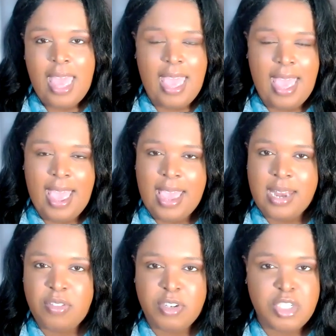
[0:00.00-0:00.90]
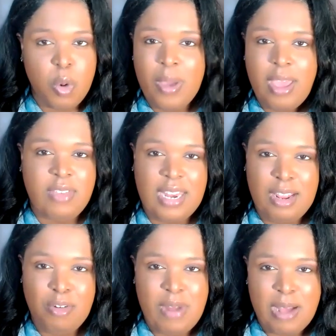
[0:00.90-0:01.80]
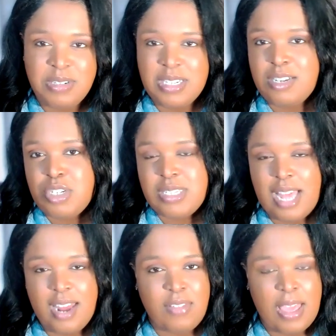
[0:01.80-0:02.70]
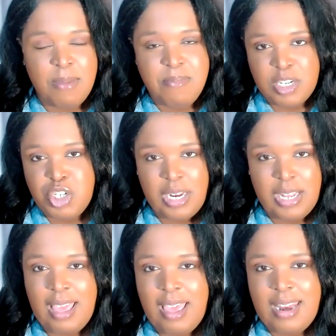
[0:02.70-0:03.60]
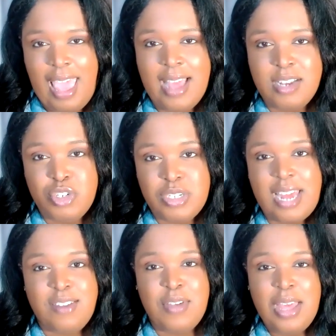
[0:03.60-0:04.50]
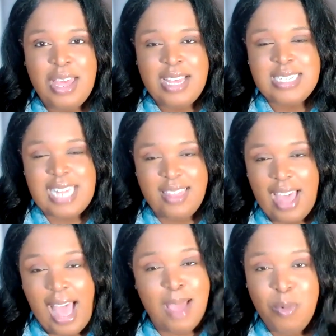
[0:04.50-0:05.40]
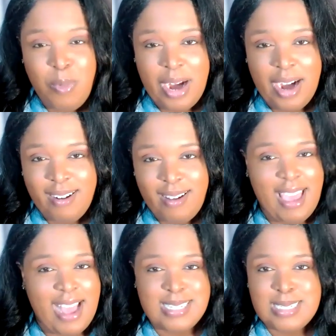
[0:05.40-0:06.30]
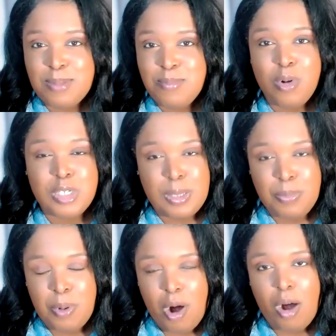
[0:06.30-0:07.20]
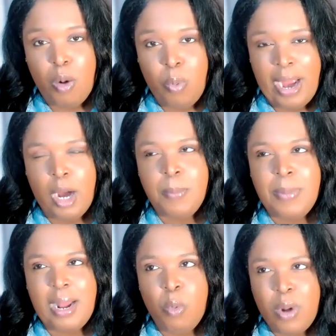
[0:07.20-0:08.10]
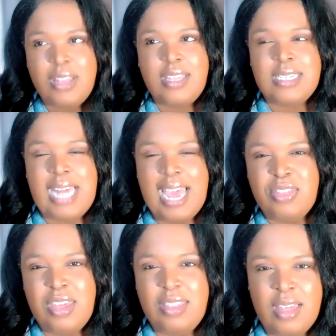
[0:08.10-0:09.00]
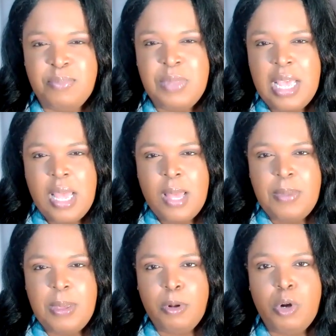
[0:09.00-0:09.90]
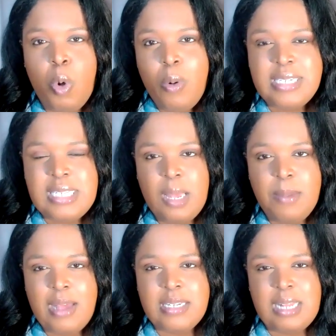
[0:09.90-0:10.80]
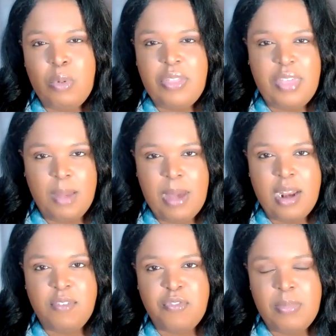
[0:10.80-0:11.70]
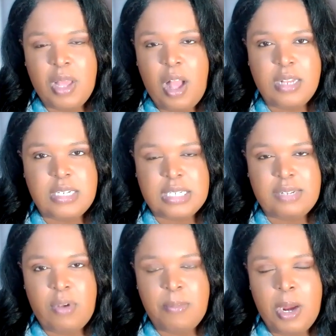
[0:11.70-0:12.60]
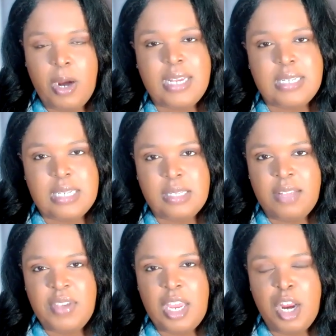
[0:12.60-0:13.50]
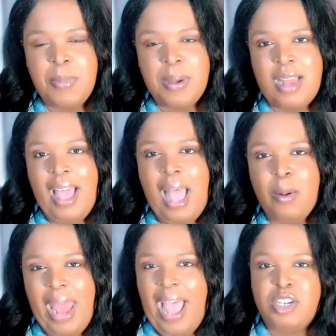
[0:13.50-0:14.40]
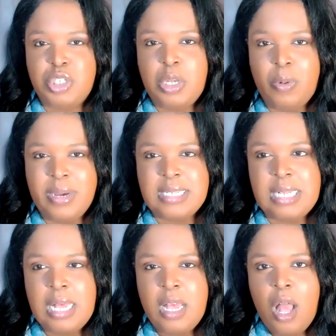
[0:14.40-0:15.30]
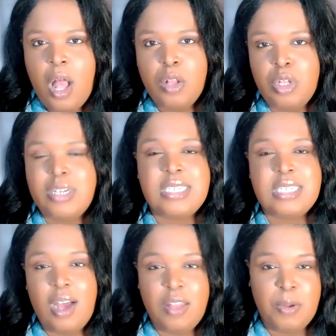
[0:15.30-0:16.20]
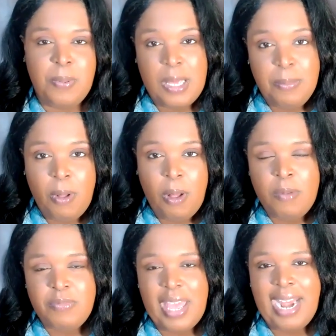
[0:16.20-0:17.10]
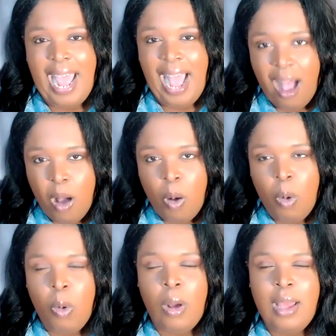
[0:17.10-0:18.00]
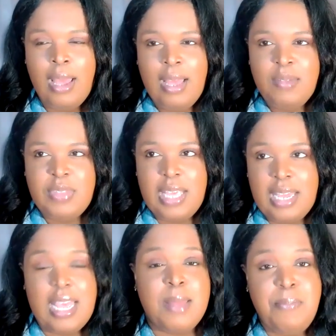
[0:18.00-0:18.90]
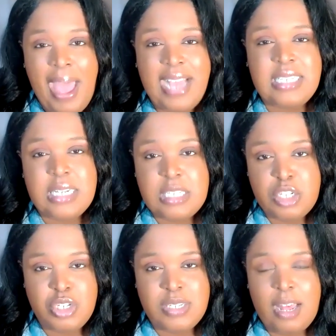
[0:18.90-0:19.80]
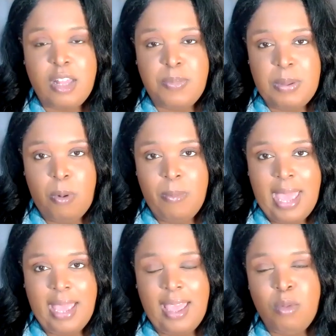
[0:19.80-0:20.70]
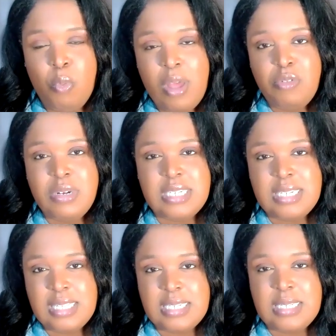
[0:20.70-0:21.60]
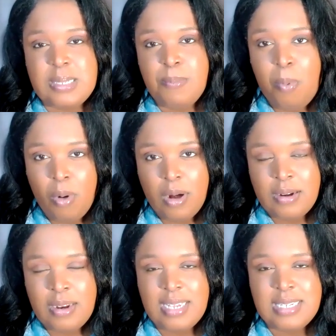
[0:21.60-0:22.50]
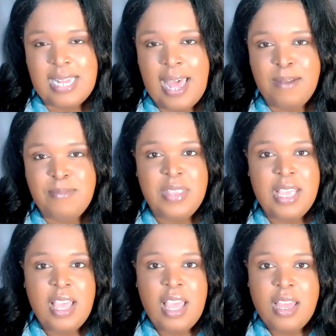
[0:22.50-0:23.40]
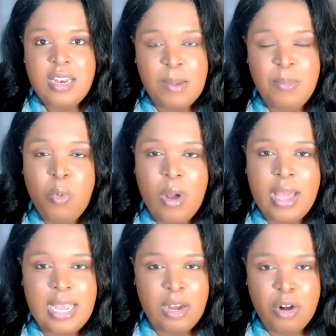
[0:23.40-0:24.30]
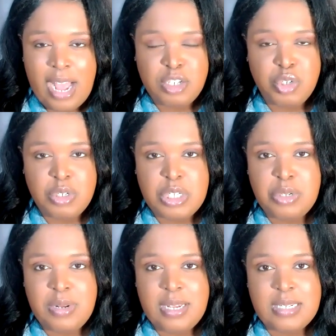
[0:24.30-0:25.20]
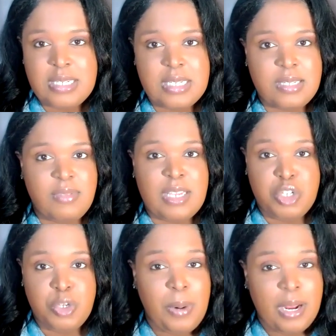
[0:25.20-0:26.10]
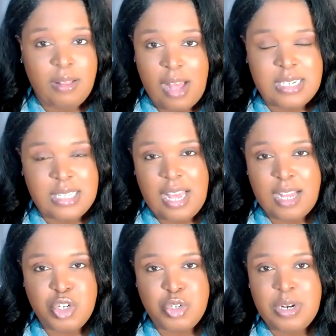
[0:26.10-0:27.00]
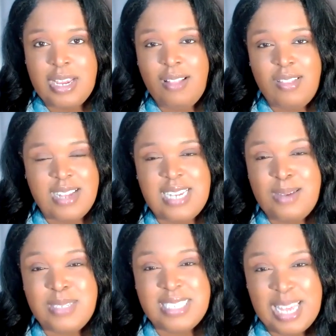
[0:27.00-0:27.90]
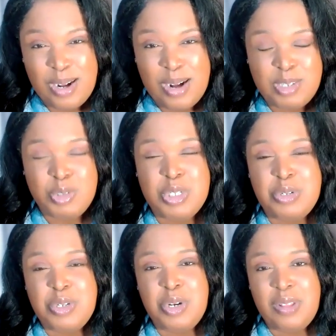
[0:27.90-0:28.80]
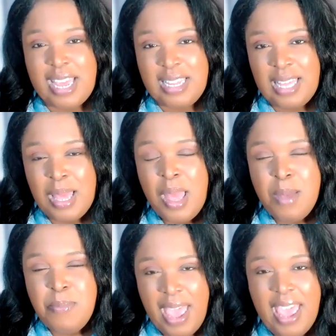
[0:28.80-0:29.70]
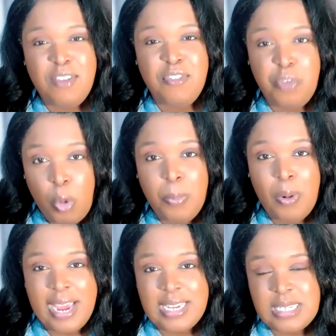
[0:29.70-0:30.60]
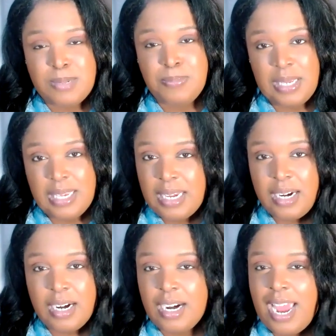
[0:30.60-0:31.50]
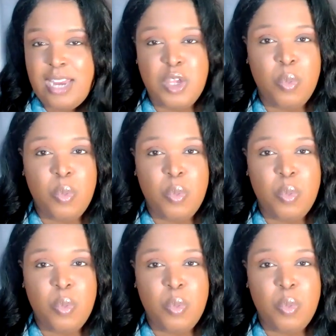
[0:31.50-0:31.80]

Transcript: And there's no way of getting around it, just kind of like mentioning it and just kind of saying that I'm aware, as most people are aware. But one of the things that I think that people don't always think about is that we think about it from the context of Americans and living here, but not how it actually always looks to other people and how it impacts the decisions that other people make. And one of the reasons that this is important is that, number one, international students, they do bring a lot to the country. A lot of times as an international student, you're likely paying full price to be here, and you